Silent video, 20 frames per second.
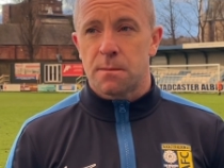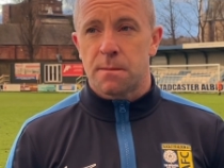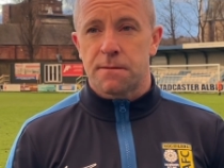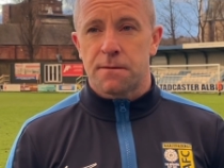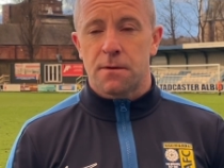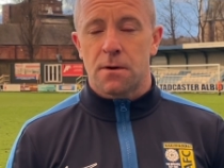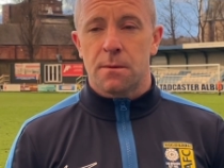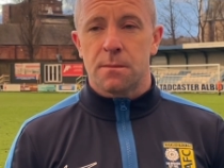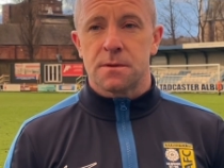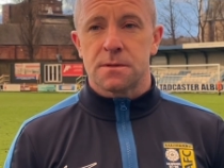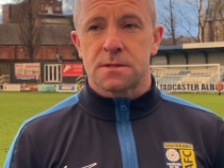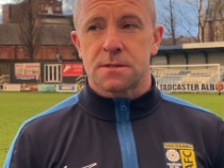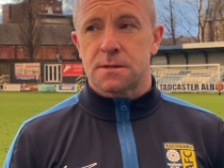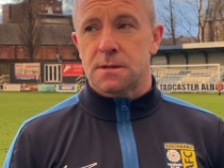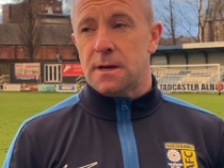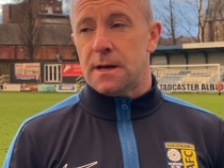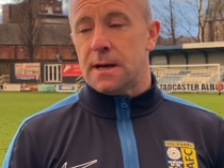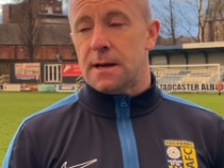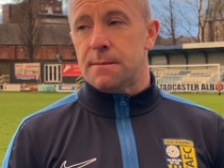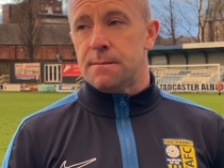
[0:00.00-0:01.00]

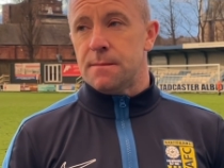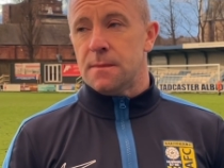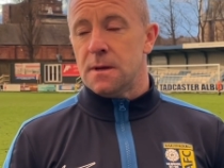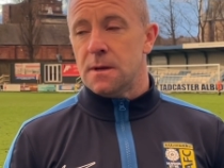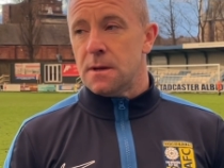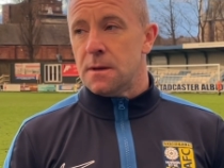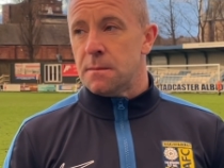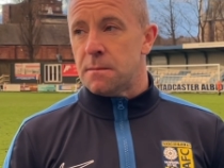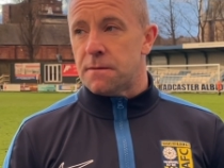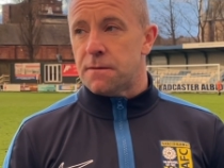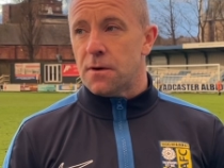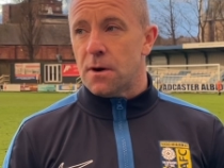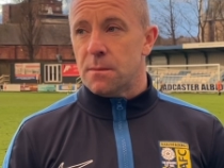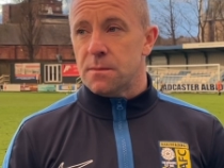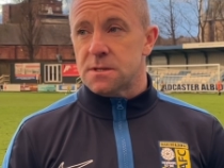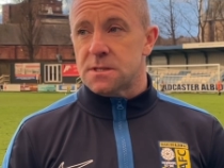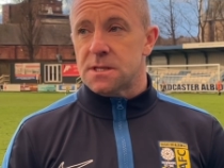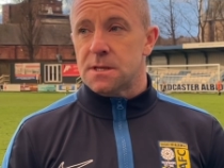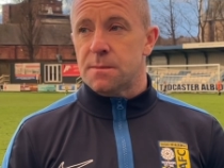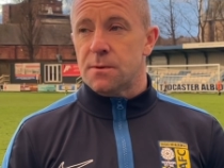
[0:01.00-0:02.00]

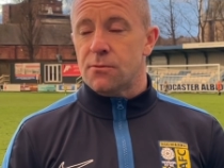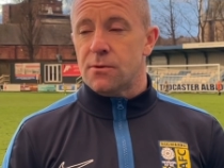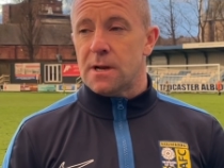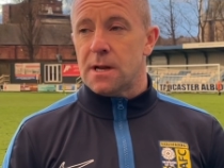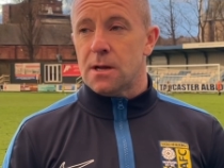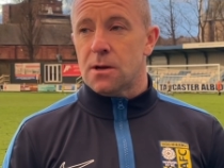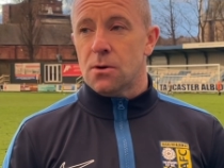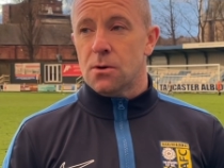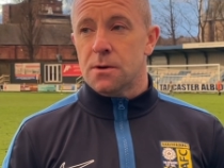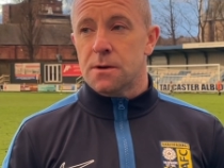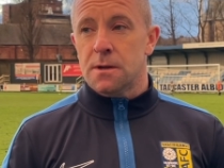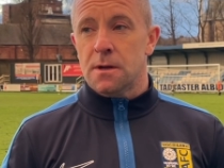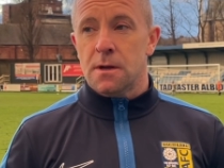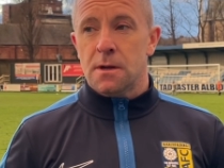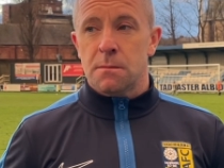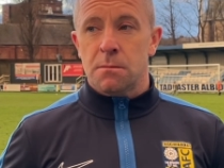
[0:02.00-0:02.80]
performances have been really good,